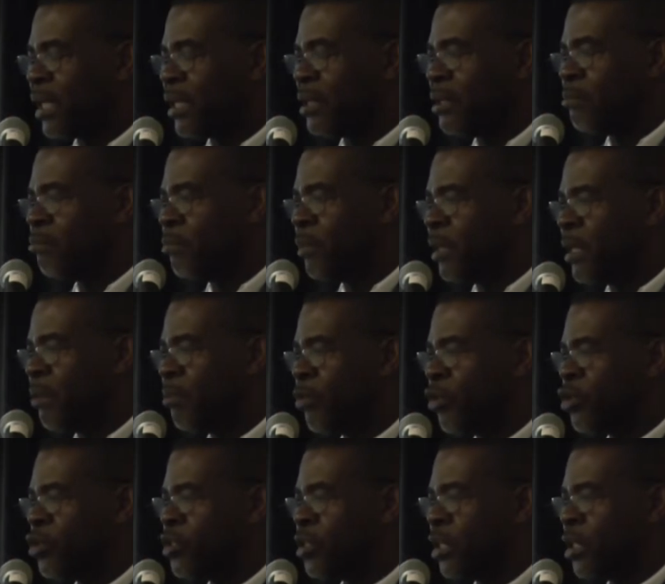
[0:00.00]
they
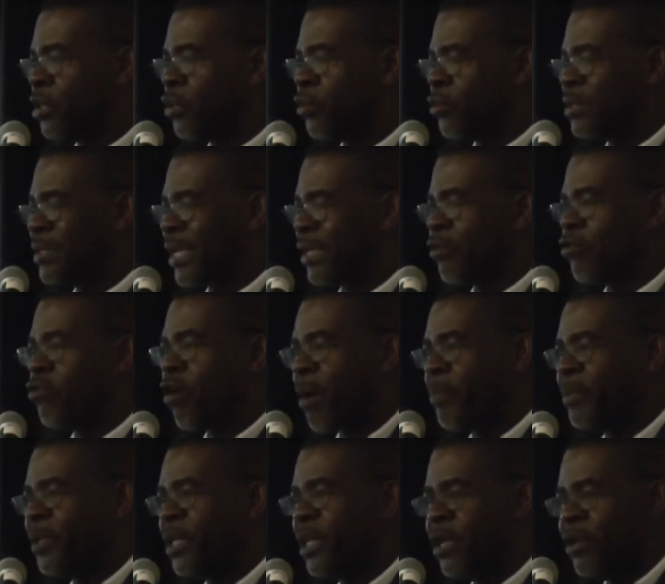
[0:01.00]
mostly looked at
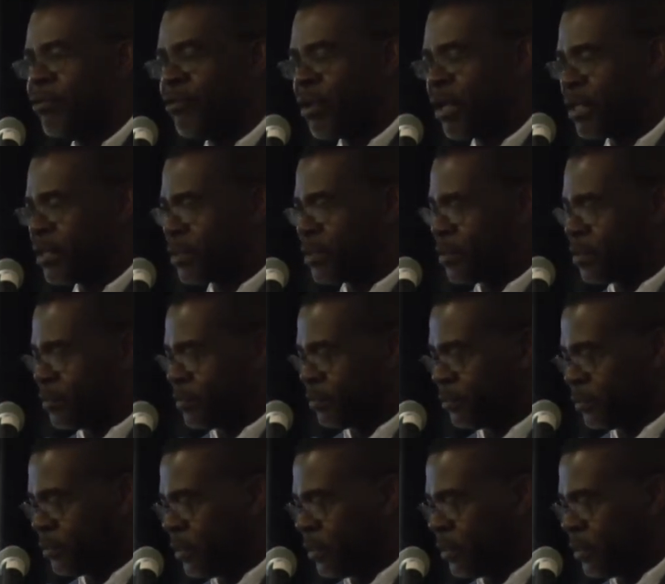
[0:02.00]
cropping areas.